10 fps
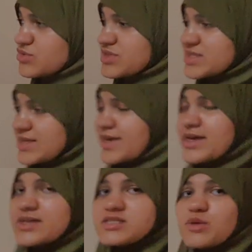to
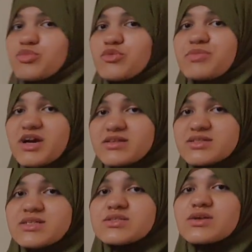see the
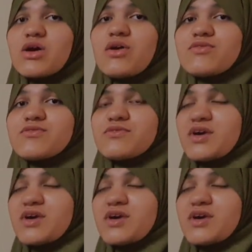properties of